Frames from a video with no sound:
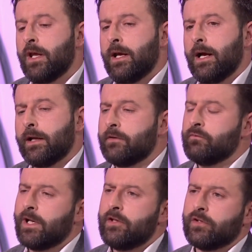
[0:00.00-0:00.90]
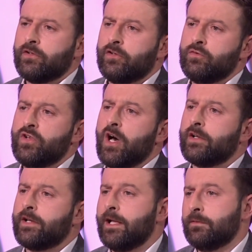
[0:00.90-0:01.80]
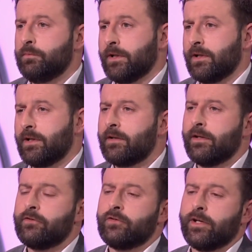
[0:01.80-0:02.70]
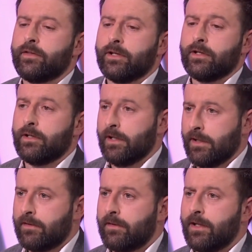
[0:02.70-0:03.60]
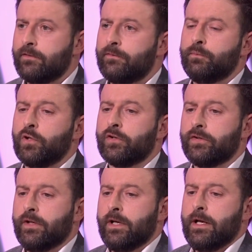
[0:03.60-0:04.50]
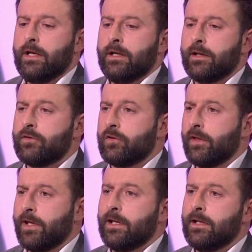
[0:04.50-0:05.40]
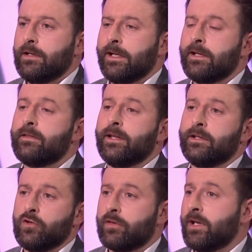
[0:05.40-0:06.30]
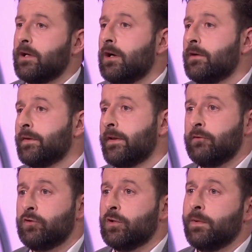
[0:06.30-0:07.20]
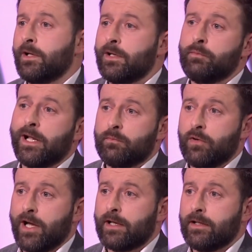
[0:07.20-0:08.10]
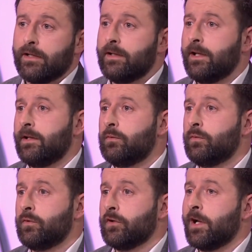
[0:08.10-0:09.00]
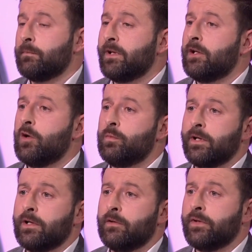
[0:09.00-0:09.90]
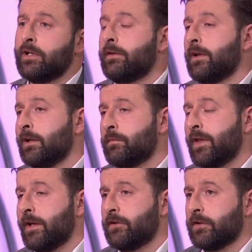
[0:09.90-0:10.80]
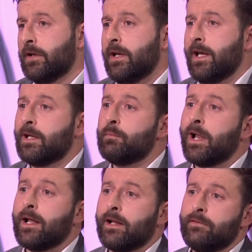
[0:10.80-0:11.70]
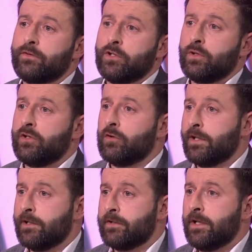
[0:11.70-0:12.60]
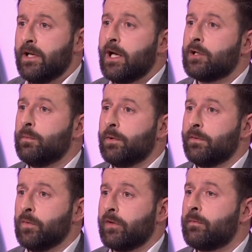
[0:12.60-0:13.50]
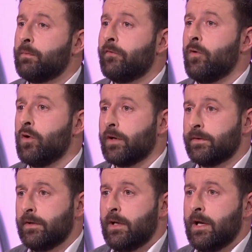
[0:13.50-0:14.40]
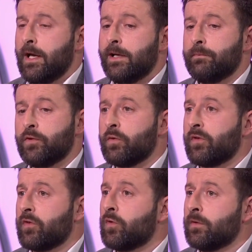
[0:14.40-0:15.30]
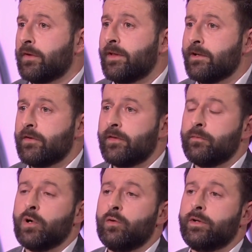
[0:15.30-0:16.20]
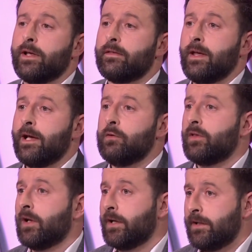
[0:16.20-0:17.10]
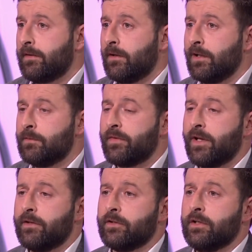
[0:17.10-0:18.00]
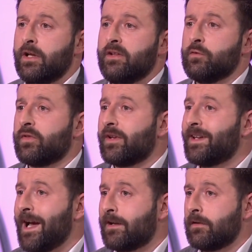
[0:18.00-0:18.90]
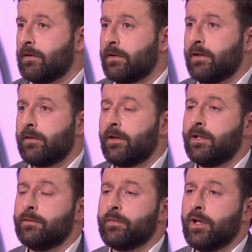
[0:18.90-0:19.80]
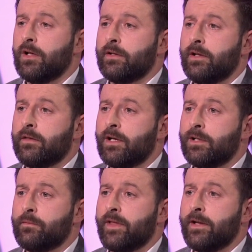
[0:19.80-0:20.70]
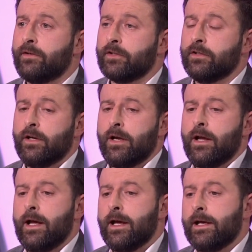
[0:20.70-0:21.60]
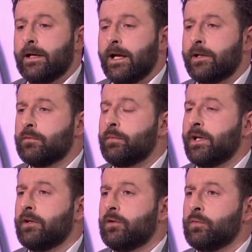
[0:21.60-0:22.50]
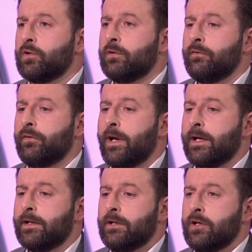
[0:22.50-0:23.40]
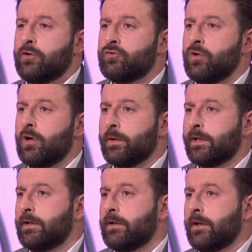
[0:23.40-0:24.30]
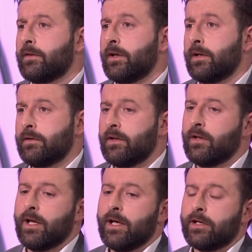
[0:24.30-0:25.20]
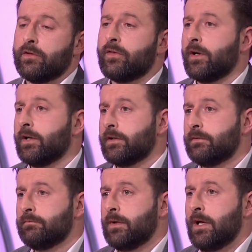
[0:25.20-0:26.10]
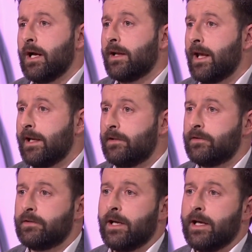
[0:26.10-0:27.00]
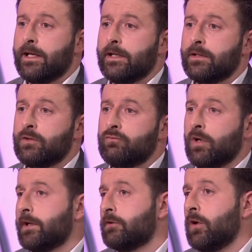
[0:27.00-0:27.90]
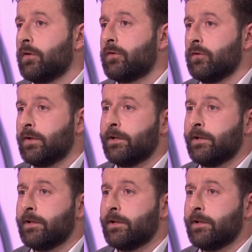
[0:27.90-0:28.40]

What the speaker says: And in relation to not helping, and that's interesting in itself, but let's just say things didn't just kick off in South Dublin and Ballybrack. Indeed, there had been the opening of an asylum centre in Ablana Avenue in Dún Laoghaire a couple of months before. There was a series of protests outside the asylum centre. There was attacks on the asylum centre, and there have been a number of growing concern and hate right across Dún Laoghaire.